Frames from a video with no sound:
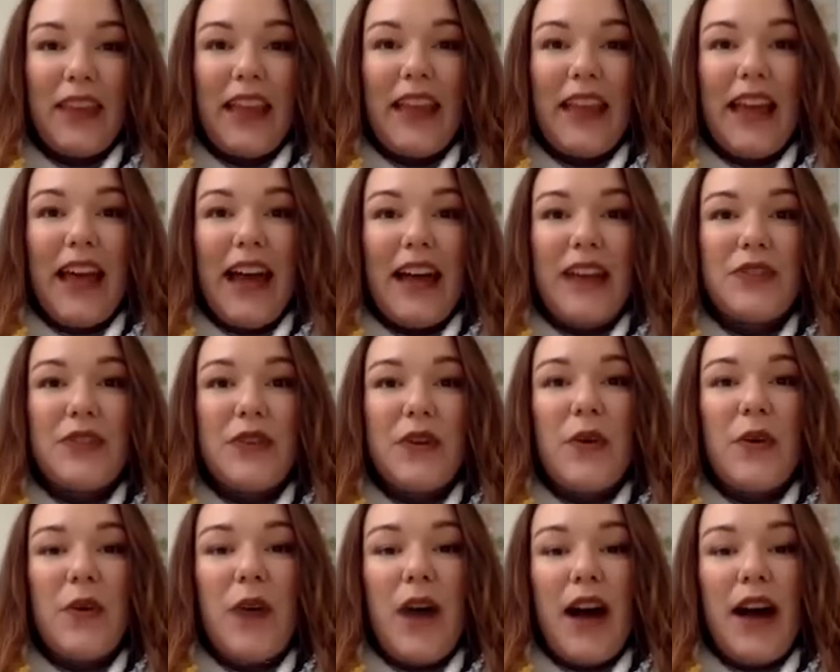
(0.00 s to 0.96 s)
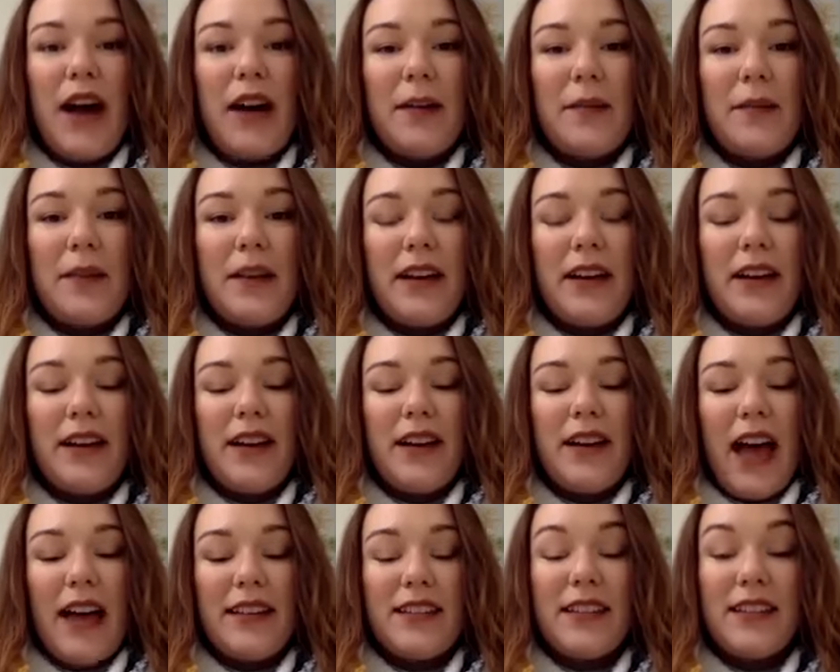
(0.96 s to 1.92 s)
Yeah, so
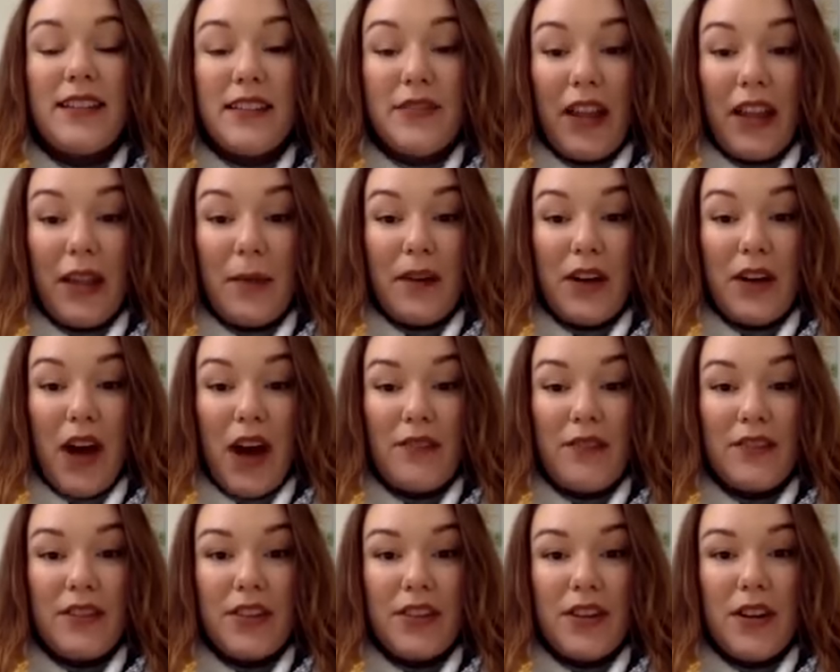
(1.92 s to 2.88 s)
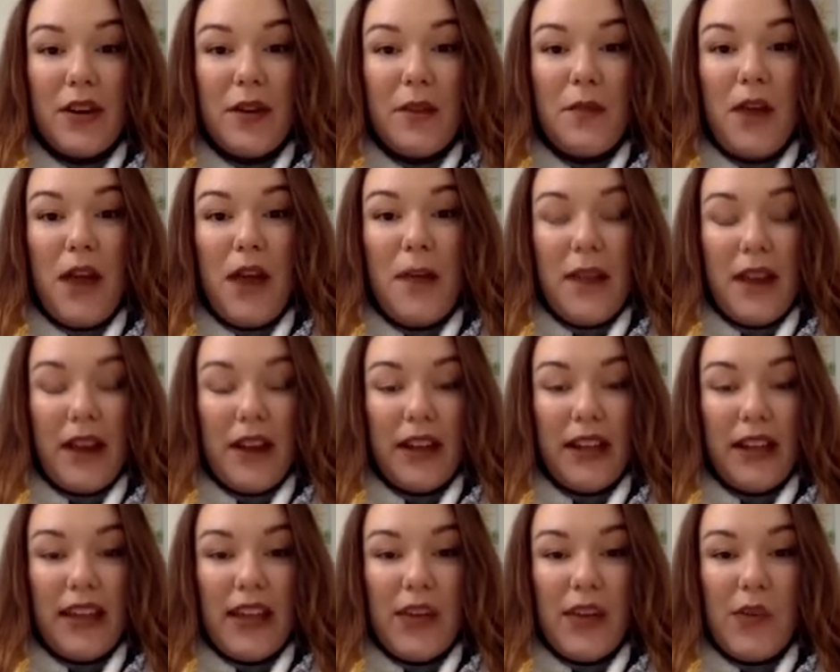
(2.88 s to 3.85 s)
as a development officer,
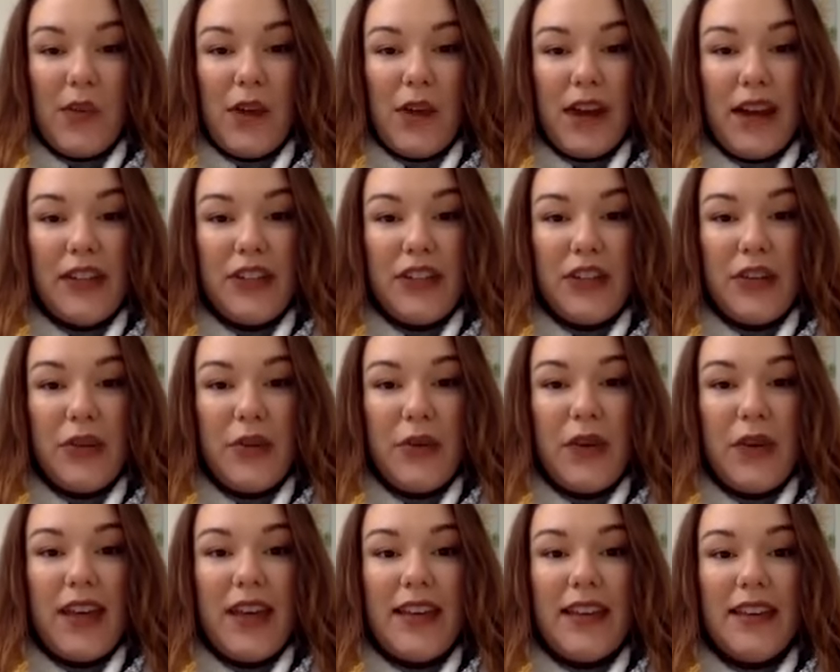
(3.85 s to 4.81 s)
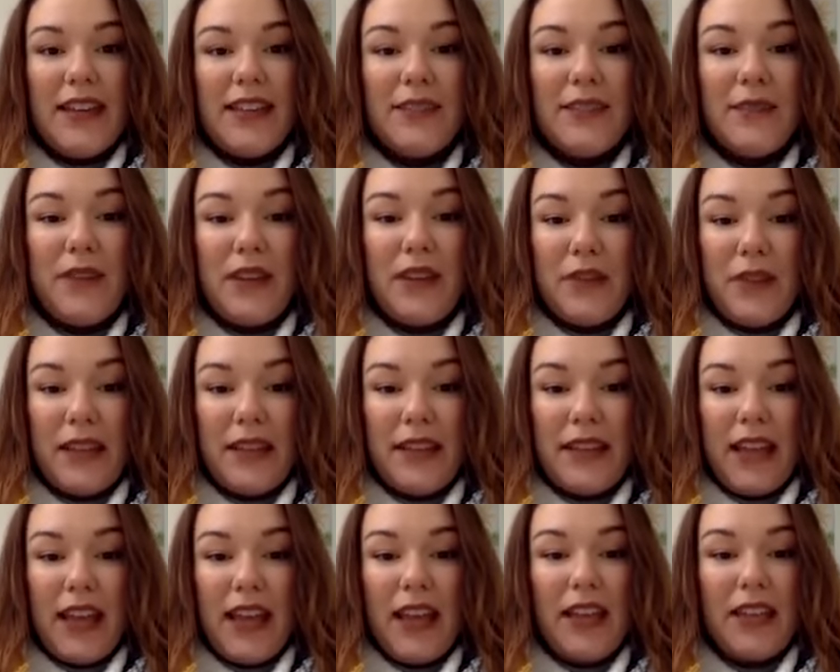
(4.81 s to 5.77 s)
primarily what I do is
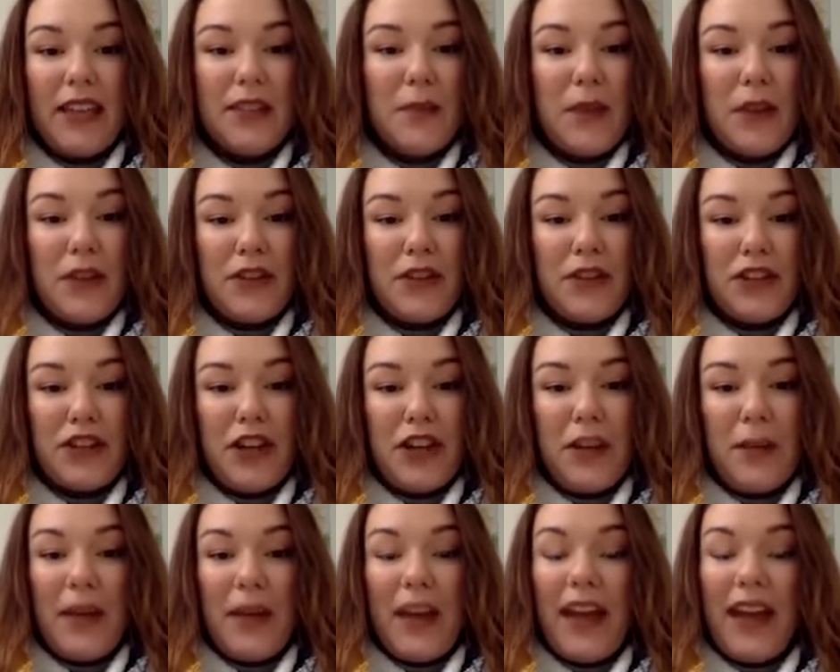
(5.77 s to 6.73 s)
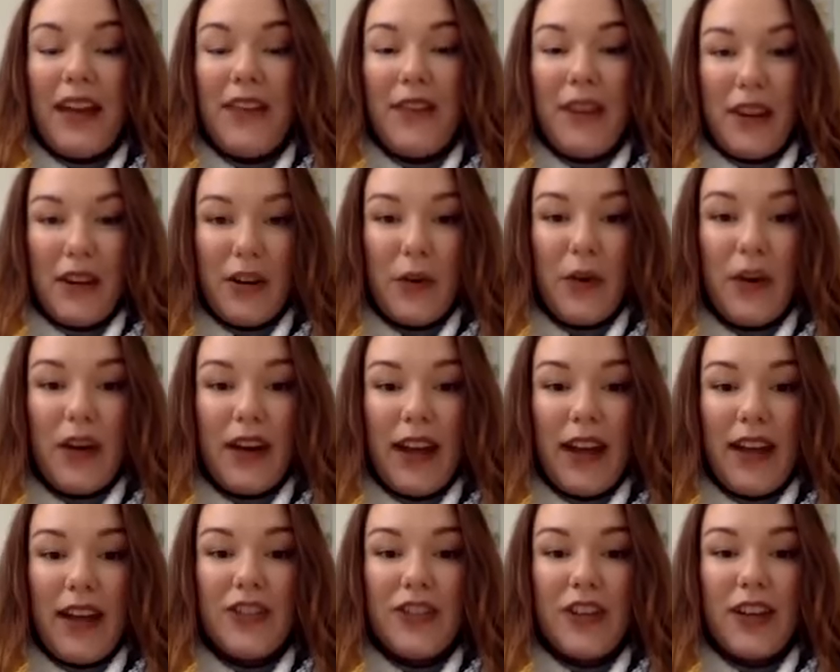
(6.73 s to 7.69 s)
fundraising, sponsorship, and event
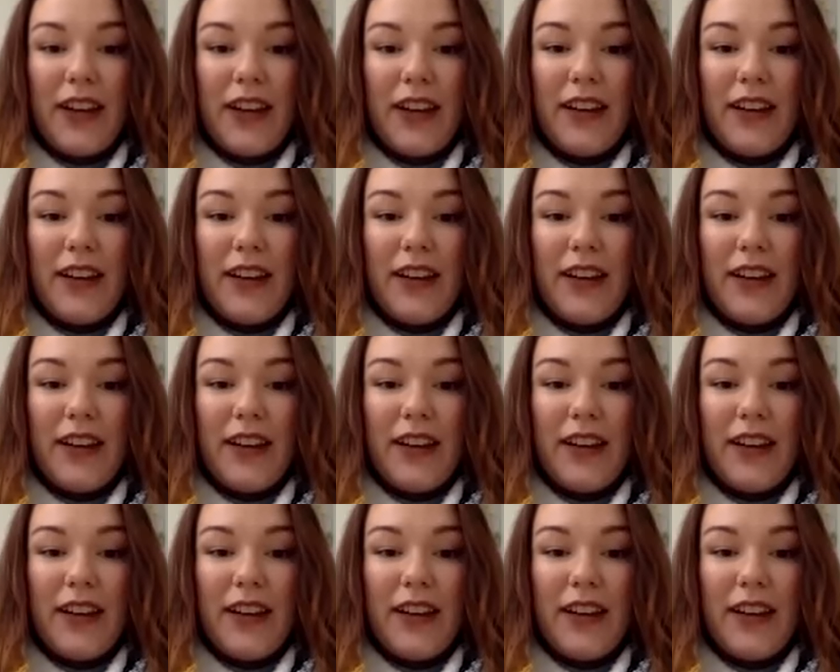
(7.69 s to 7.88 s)
coordination.